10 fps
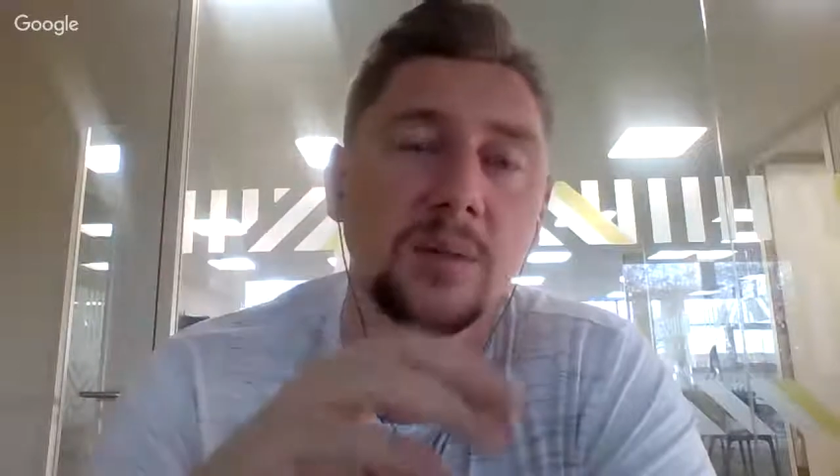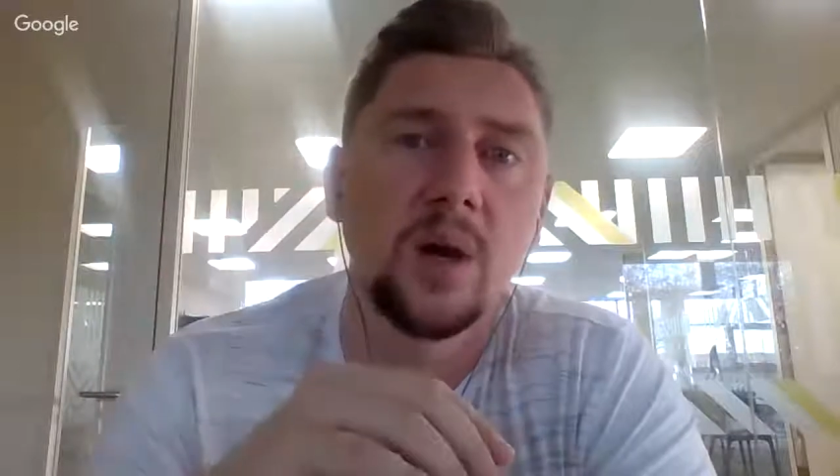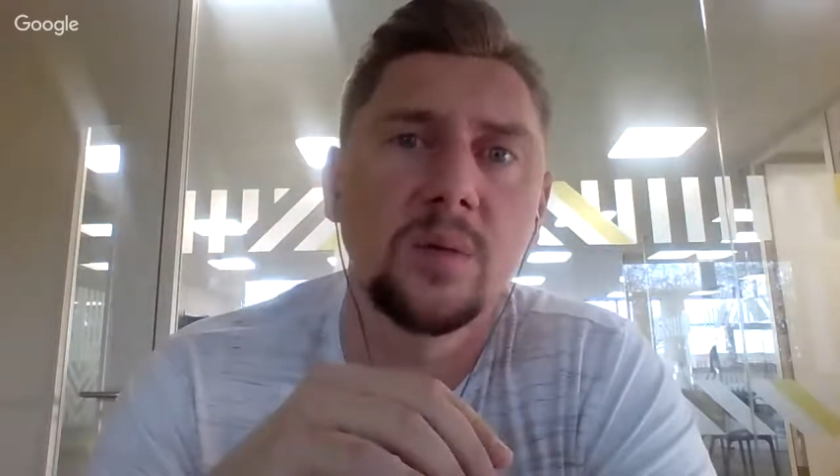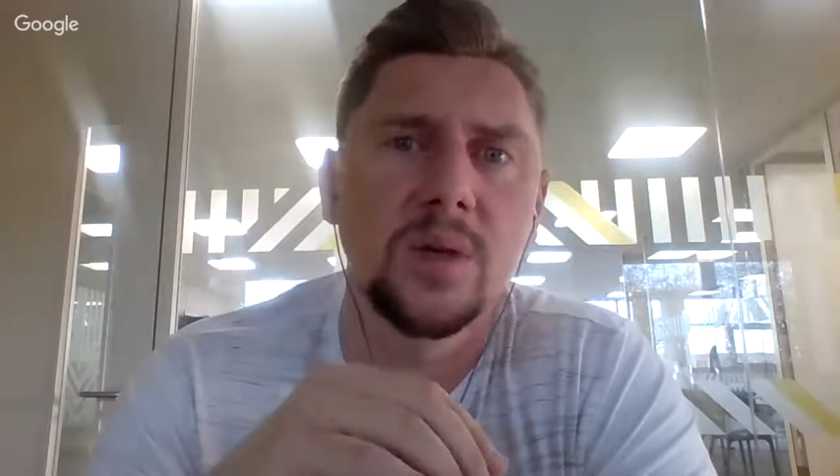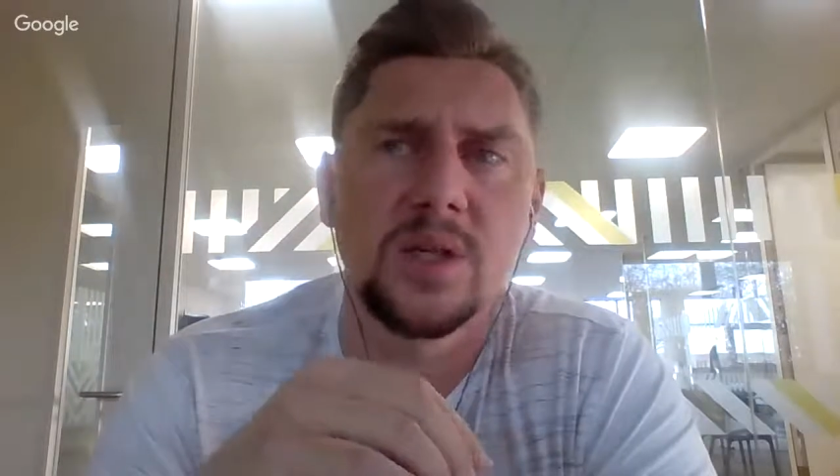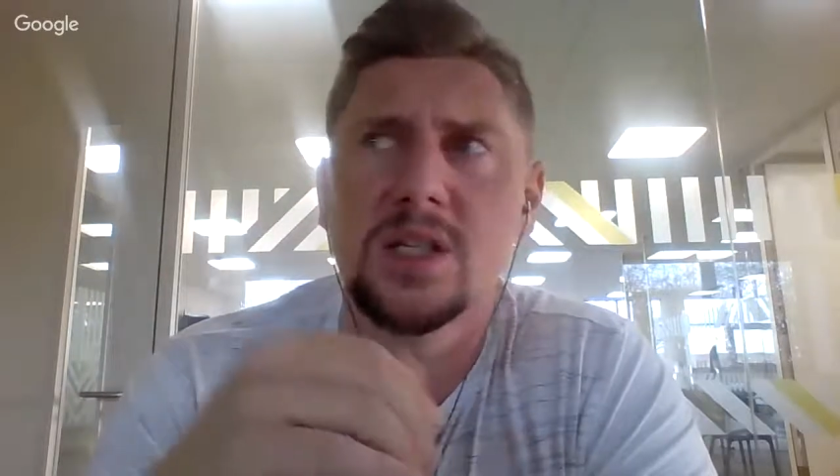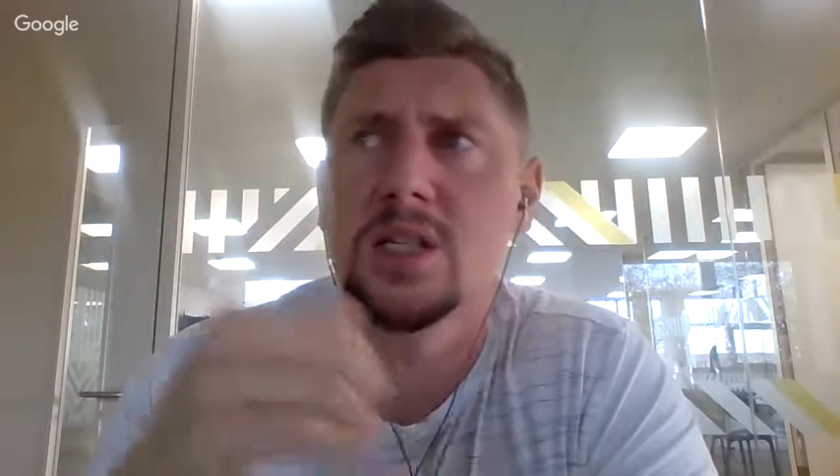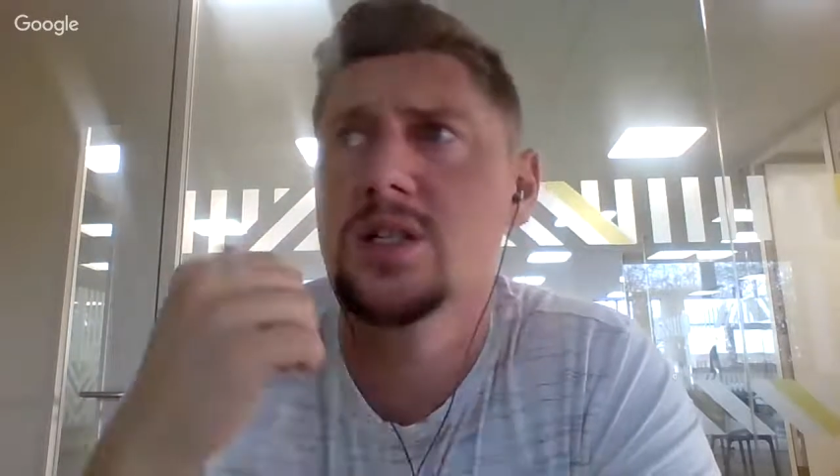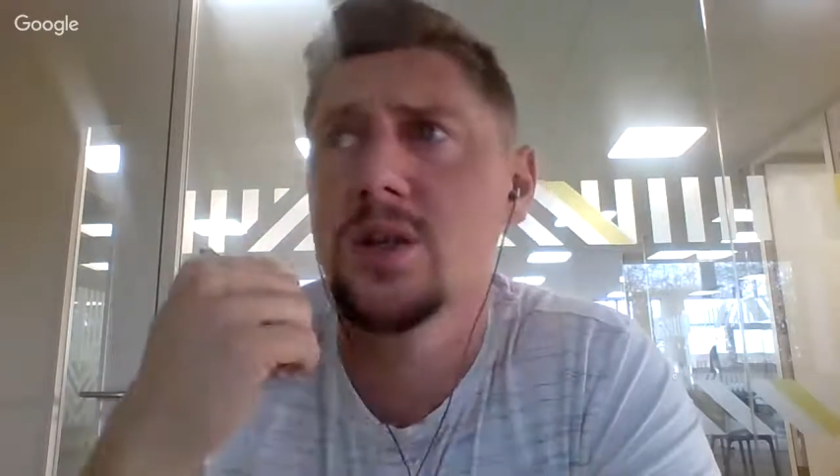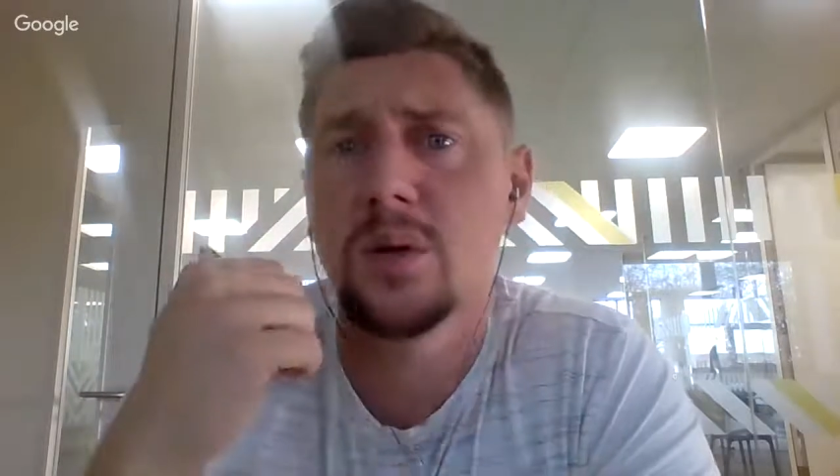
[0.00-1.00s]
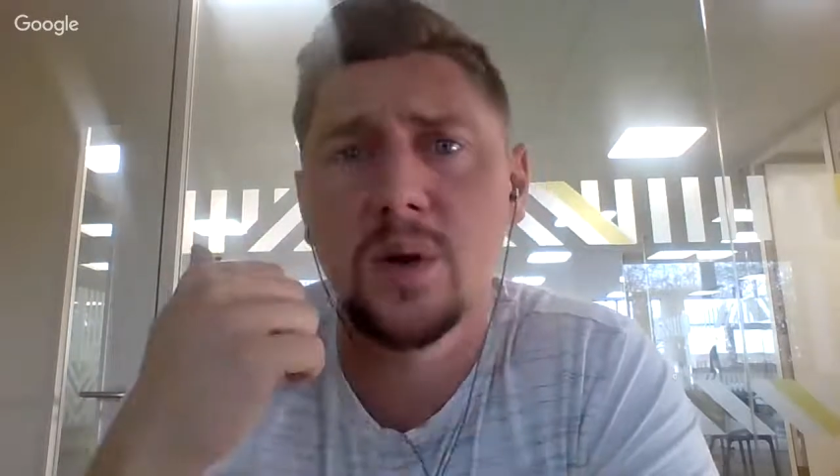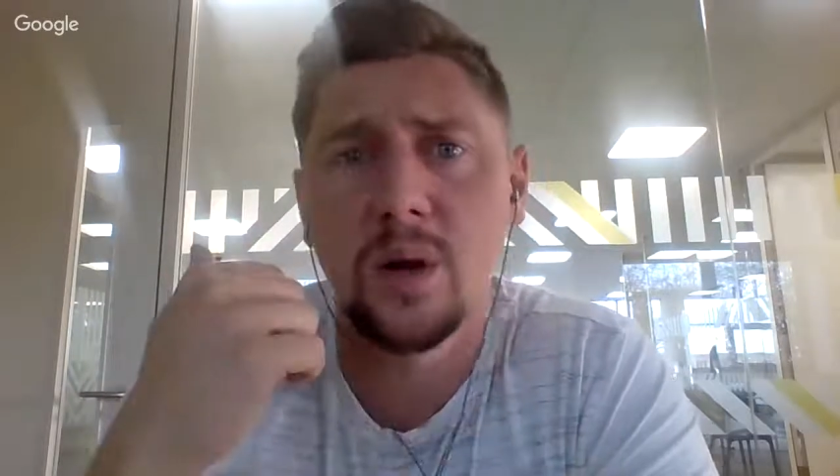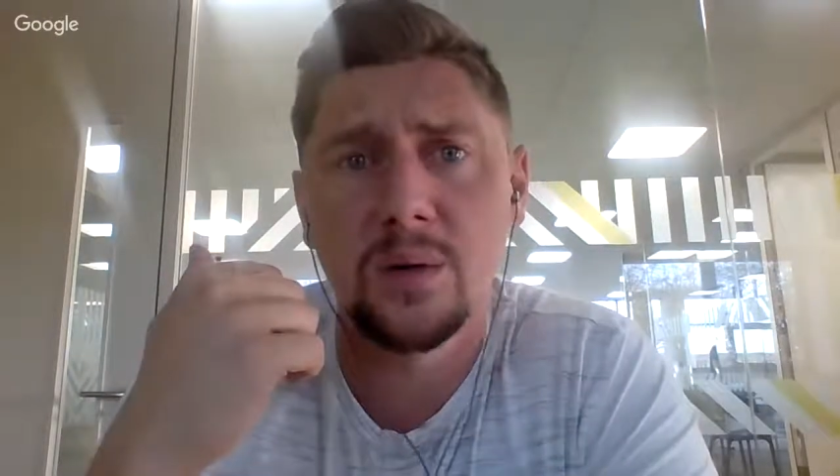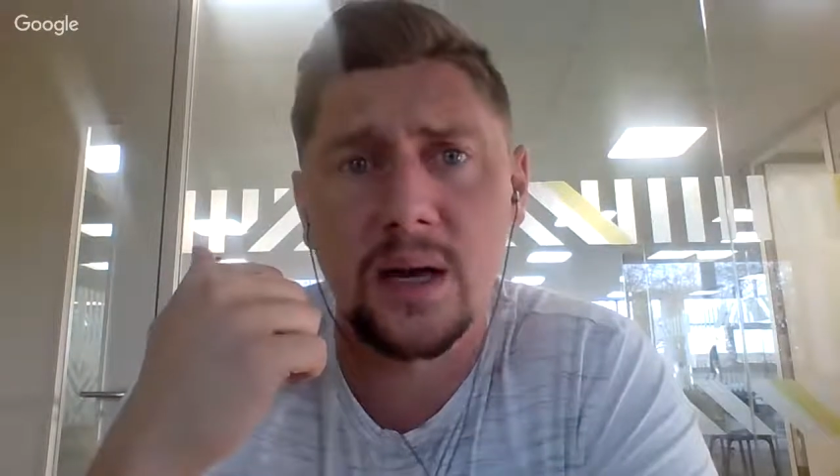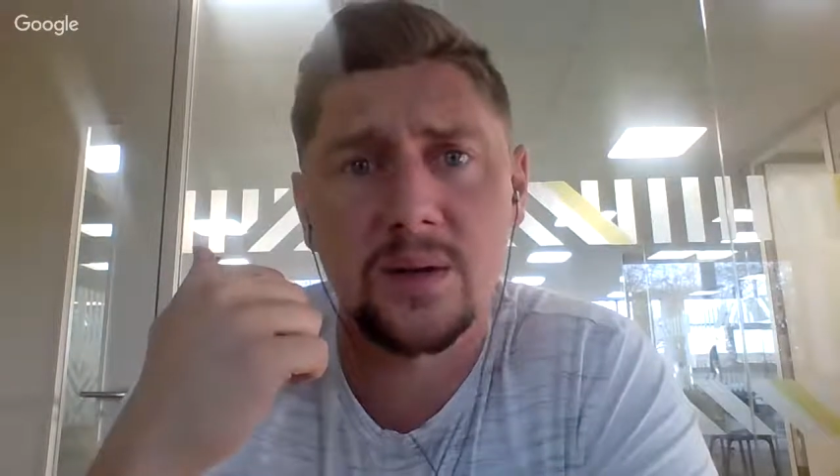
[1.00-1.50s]
the homeless because it's so
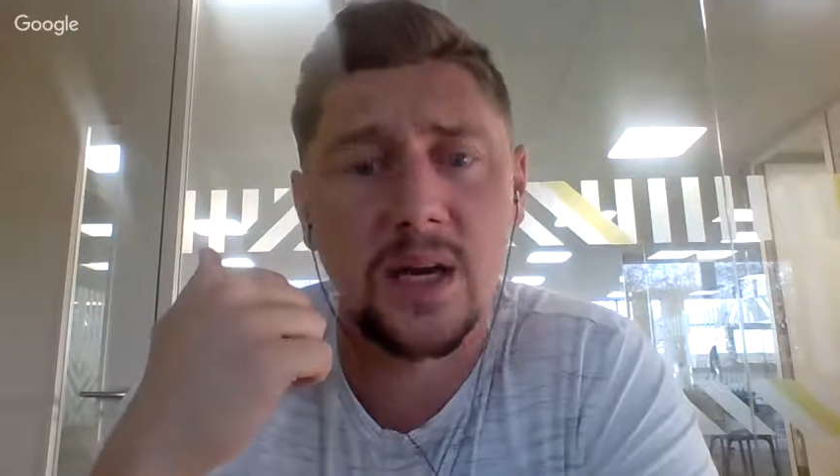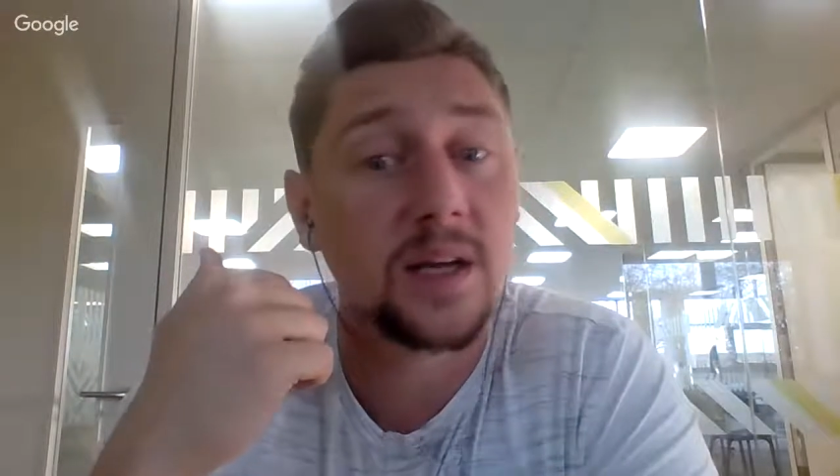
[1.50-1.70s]
cold outside.